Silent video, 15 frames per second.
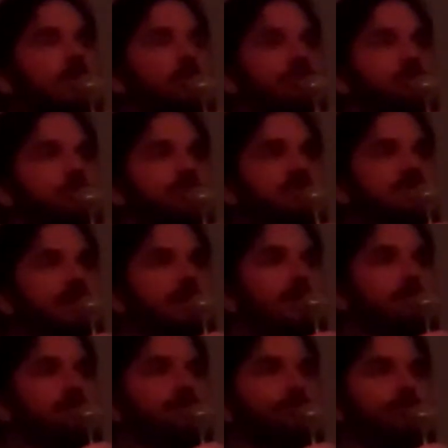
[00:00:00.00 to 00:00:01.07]
Which was,
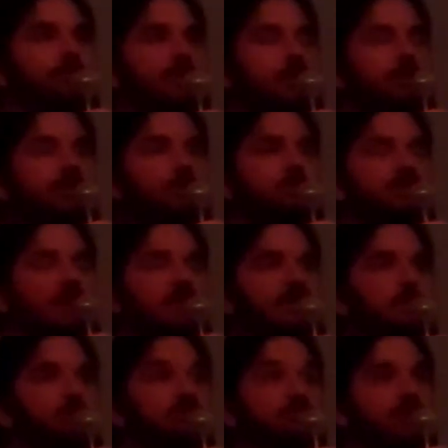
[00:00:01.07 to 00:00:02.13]

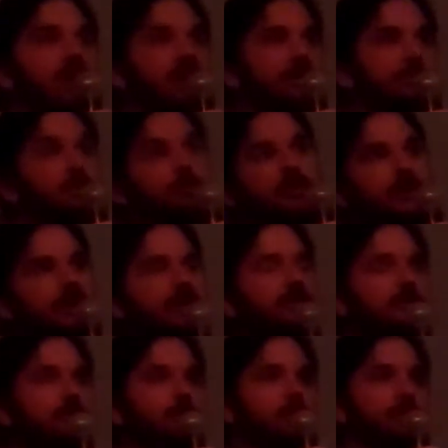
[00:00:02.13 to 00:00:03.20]
he was trying to
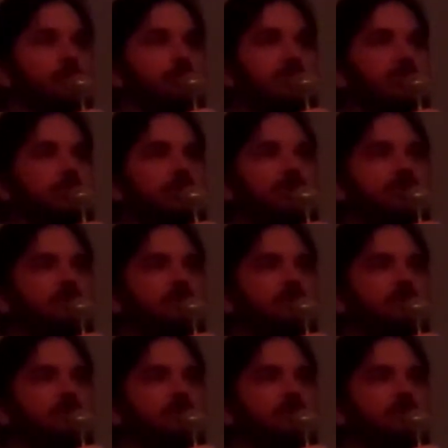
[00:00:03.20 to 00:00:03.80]
relate to other people.